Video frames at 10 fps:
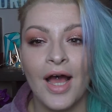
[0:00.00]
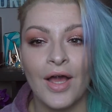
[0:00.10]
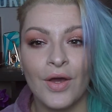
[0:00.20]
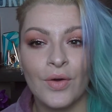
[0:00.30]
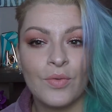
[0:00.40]

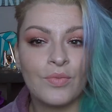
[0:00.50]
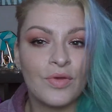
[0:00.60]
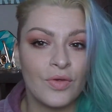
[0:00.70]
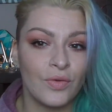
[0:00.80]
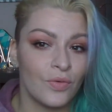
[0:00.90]
I
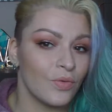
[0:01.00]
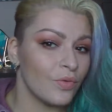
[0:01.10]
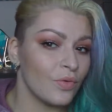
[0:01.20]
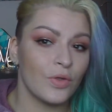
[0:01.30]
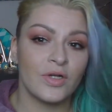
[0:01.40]
hope you
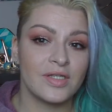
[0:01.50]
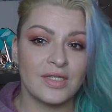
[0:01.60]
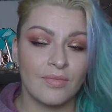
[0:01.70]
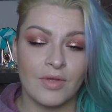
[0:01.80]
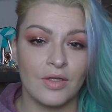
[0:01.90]
learned
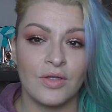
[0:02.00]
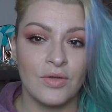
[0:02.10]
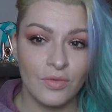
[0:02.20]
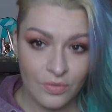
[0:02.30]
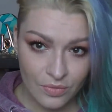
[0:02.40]
something
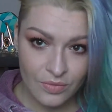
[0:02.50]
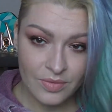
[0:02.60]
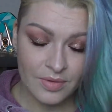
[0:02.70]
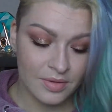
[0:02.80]
new,